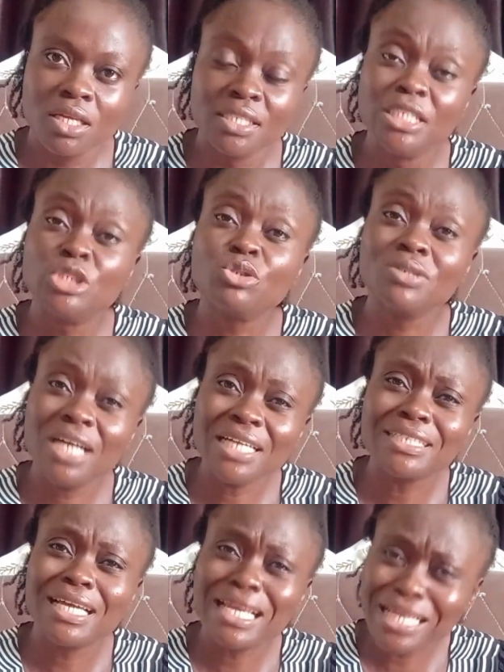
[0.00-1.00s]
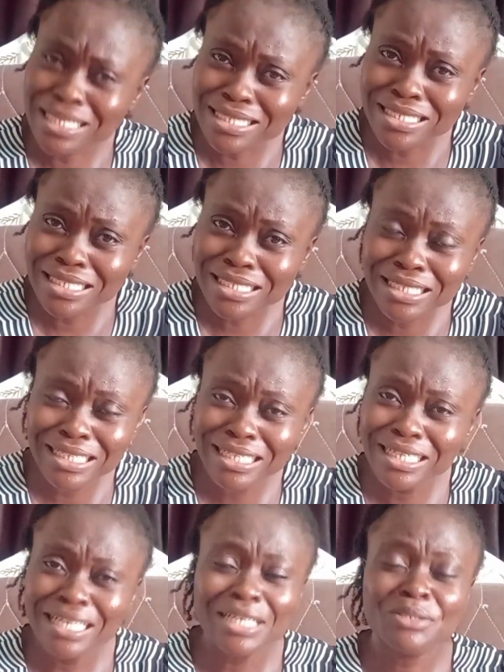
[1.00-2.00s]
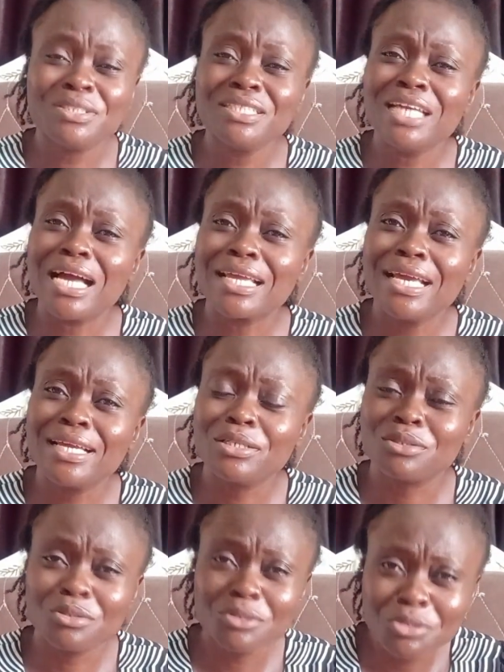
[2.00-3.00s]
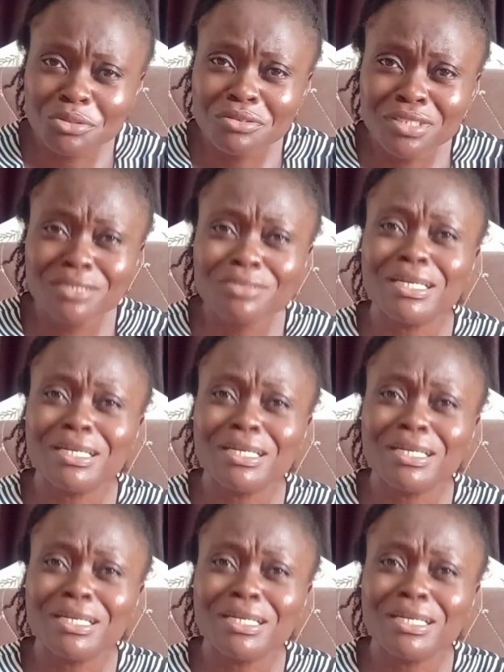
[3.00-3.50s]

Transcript: The sugar they eat. You see, their cake is so sugary,